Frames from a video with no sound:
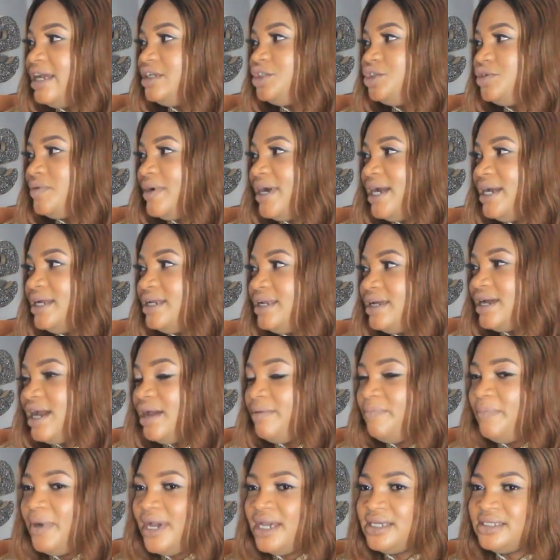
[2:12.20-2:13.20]
tried.
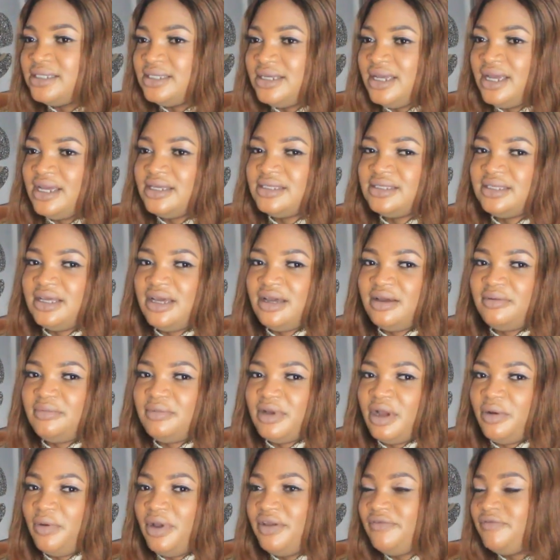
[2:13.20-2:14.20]
I passed the exam.
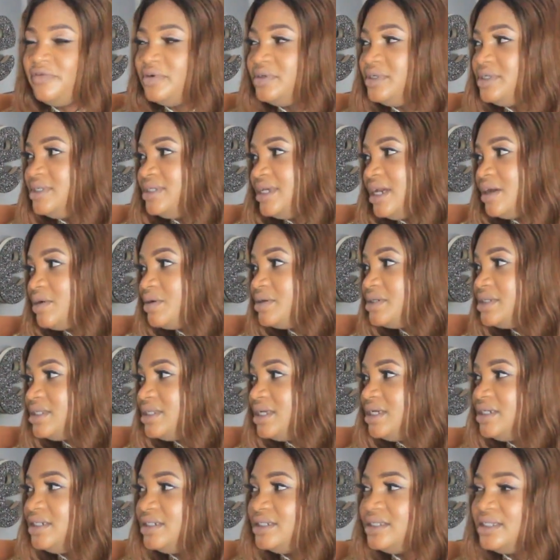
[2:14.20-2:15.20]
I went for the second
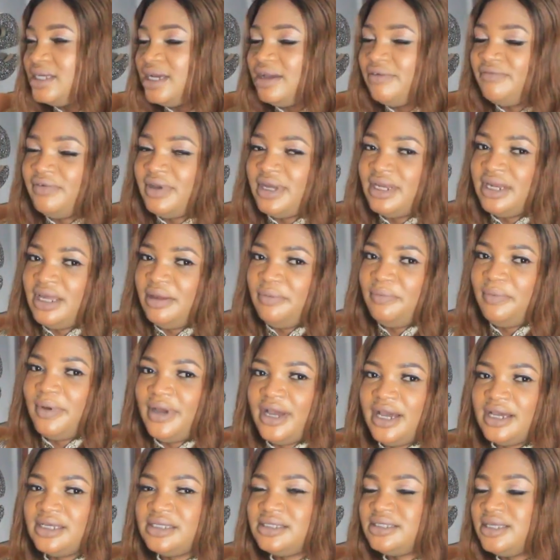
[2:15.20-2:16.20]
stage interview and I
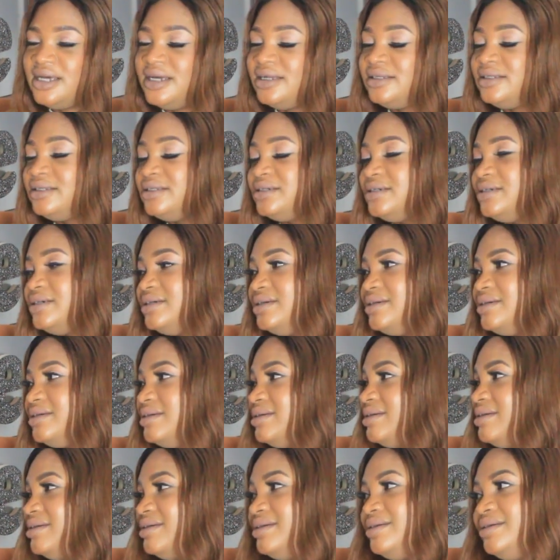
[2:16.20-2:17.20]
passed. And
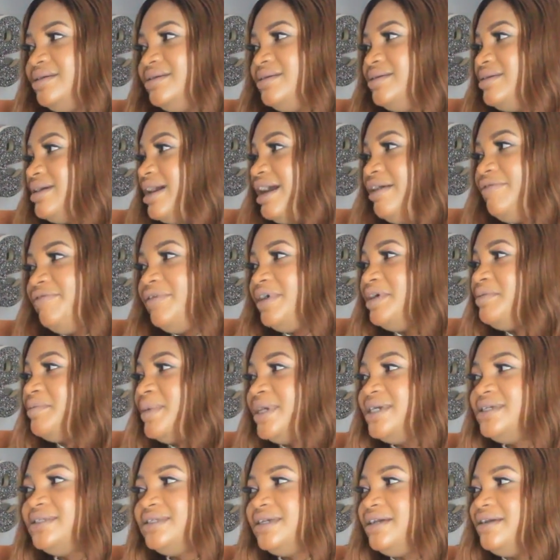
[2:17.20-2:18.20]
I found
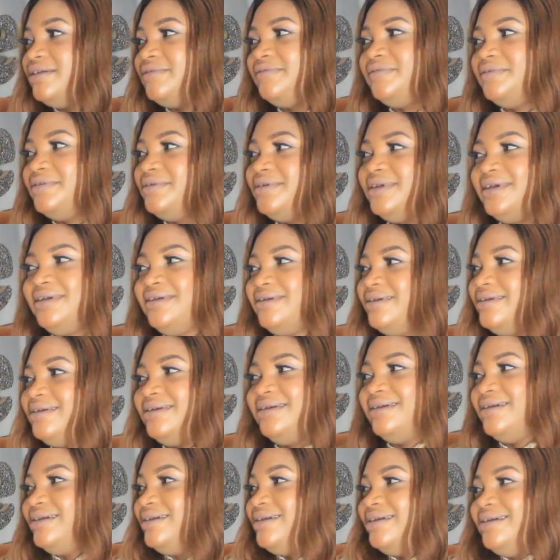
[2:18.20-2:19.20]
myself
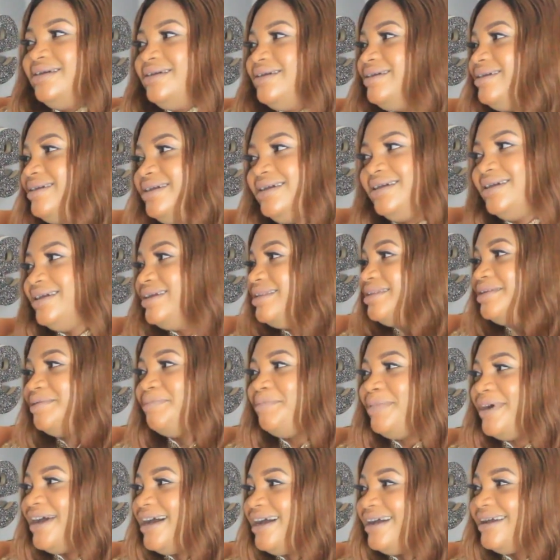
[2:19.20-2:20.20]
in the
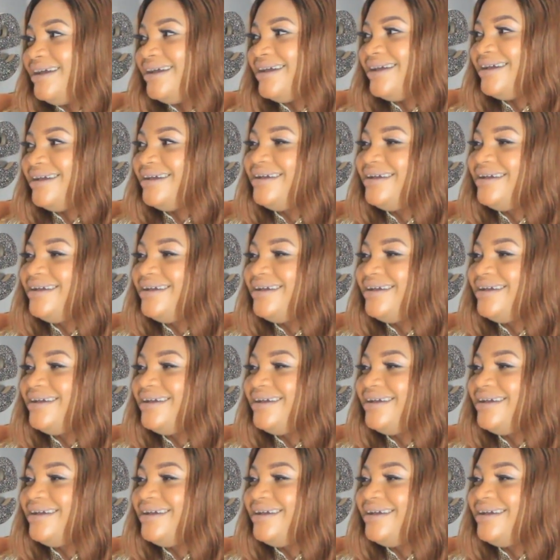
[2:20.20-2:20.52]
bank.